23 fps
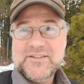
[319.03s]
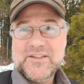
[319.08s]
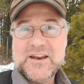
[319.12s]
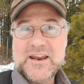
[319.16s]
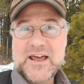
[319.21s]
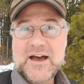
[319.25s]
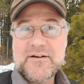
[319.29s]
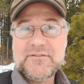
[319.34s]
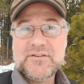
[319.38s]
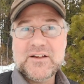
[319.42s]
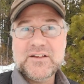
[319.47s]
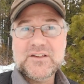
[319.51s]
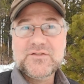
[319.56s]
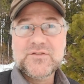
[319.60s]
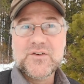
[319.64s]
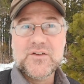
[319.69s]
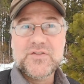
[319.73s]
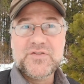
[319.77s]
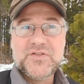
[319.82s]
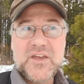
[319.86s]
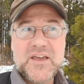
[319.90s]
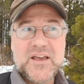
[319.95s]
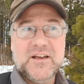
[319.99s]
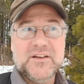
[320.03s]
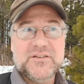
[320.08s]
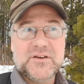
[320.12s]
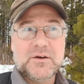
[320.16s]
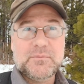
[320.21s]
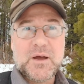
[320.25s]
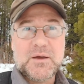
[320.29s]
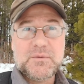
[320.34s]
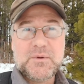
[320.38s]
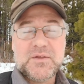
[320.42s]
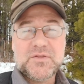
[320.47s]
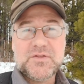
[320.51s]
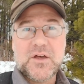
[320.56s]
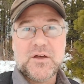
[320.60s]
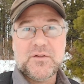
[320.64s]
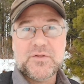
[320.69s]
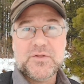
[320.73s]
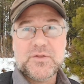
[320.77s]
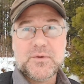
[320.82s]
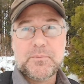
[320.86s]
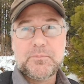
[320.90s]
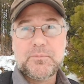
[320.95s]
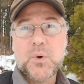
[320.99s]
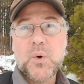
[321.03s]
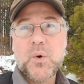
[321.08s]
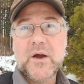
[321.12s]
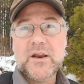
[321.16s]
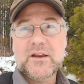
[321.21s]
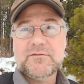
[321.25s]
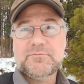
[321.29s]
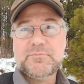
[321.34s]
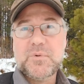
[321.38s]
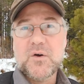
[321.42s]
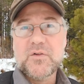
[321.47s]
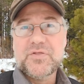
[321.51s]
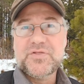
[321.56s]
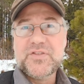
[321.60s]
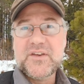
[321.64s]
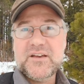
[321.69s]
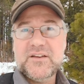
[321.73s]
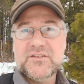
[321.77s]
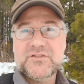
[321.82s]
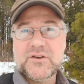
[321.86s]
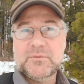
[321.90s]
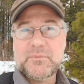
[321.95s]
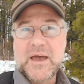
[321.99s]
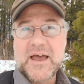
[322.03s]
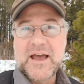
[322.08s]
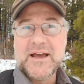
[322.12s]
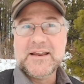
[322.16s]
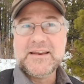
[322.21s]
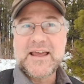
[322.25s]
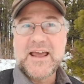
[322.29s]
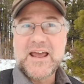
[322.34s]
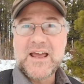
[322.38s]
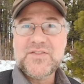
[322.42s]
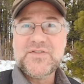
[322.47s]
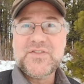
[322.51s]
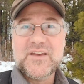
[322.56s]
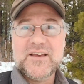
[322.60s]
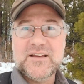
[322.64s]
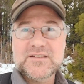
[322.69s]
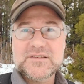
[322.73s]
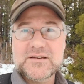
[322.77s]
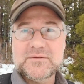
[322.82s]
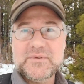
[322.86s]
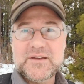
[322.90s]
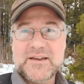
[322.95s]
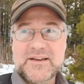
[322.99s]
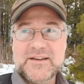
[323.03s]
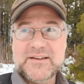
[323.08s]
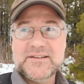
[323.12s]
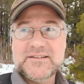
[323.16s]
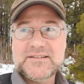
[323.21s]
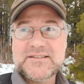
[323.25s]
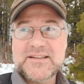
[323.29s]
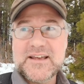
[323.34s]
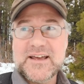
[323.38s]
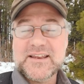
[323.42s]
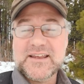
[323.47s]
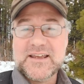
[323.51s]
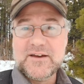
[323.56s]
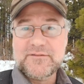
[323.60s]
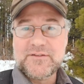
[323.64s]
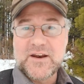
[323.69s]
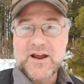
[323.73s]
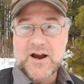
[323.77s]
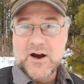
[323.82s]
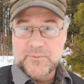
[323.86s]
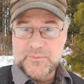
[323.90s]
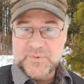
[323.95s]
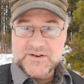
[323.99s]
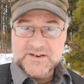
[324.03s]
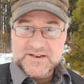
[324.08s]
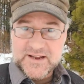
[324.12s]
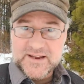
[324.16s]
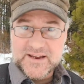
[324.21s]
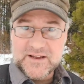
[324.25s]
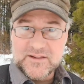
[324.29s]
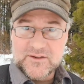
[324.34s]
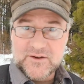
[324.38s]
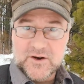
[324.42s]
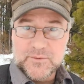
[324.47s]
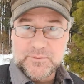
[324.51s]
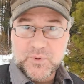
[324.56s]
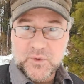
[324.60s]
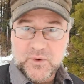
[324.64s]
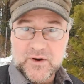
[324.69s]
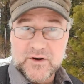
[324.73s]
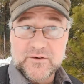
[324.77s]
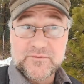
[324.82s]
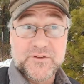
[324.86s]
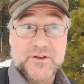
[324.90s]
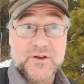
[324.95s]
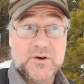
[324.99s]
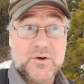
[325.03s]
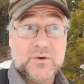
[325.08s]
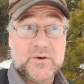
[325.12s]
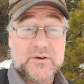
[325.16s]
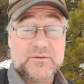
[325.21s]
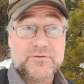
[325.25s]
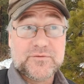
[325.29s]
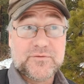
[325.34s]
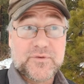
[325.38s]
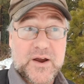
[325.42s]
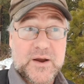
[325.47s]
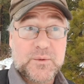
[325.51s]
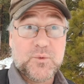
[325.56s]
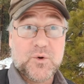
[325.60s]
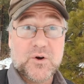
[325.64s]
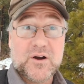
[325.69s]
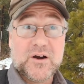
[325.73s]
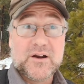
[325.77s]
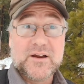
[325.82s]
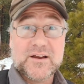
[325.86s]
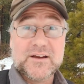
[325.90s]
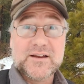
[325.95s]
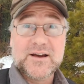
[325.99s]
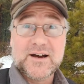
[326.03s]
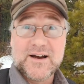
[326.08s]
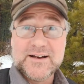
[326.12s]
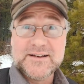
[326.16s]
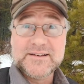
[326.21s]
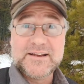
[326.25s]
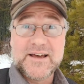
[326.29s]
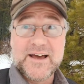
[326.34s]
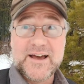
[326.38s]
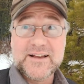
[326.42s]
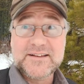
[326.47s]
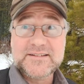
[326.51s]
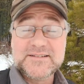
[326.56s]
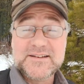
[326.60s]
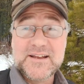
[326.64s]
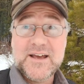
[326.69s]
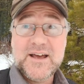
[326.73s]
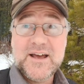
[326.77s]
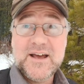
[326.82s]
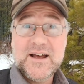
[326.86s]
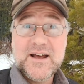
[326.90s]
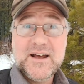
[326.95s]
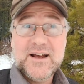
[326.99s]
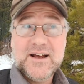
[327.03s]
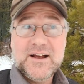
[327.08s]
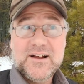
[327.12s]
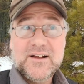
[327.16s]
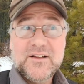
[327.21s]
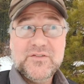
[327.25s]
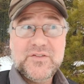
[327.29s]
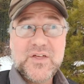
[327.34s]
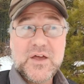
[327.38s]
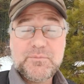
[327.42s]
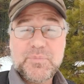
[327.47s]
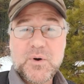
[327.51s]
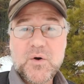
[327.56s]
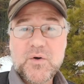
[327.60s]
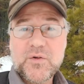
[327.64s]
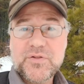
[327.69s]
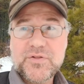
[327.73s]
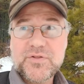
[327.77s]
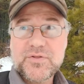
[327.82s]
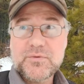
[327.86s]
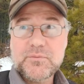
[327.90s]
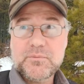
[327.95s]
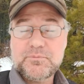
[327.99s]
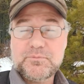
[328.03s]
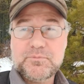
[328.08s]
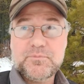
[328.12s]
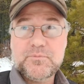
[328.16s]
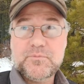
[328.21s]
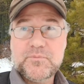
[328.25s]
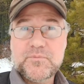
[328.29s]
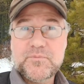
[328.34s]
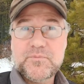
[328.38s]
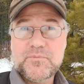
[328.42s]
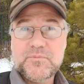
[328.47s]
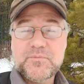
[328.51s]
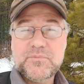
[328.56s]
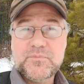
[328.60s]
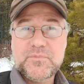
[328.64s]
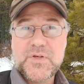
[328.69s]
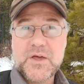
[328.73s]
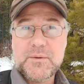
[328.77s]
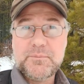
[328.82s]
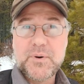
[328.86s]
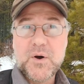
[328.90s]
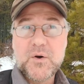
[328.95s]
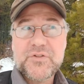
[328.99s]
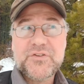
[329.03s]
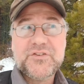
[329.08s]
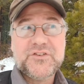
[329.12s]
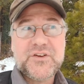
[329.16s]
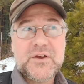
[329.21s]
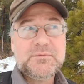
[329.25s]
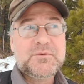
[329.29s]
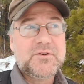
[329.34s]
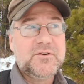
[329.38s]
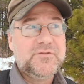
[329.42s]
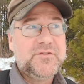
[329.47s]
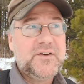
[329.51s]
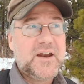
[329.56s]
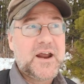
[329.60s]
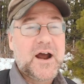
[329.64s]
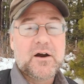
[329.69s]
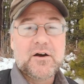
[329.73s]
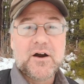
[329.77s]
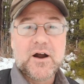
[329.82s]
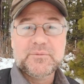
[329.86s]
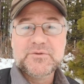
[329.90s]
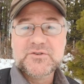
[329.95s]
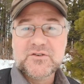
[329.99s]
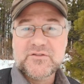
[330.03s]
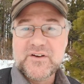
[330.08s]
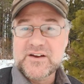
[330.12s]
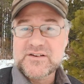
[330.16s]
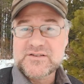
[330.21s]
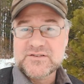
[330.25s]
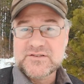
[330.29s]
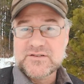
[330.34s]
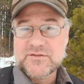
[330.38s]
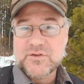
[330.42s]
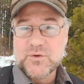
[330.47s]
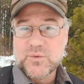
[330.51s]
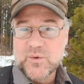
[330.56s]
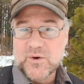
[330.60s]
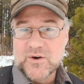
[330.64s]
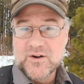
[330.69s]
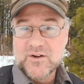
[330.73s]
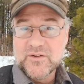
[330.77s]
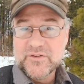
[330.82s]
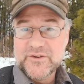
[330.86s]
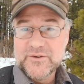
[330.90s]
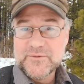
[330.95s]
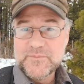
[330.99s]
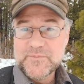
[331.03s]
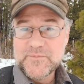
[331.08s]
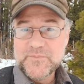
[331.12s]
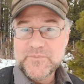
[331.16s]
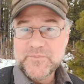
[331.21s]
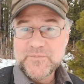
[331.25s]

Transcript: than evidence for theism i mean the, the point of both theism and atheism is that given our particular point of view and framework and context they both they both seem to fit our observations of the world